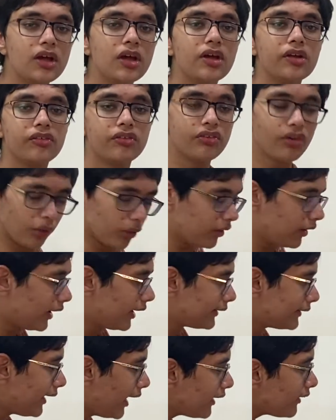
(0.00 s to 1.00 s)
So
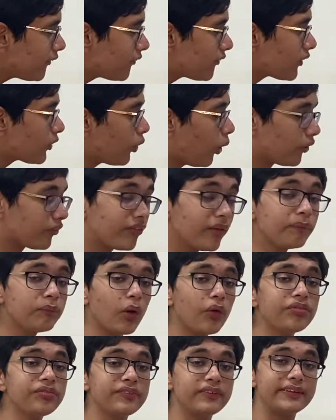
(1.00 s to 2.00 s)
that is the concept
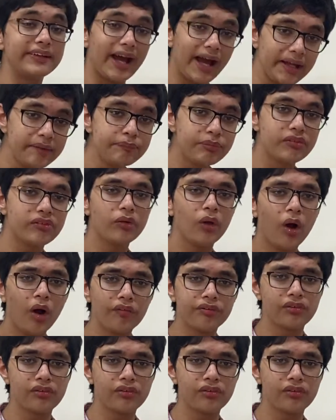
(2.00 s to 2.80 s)
of types of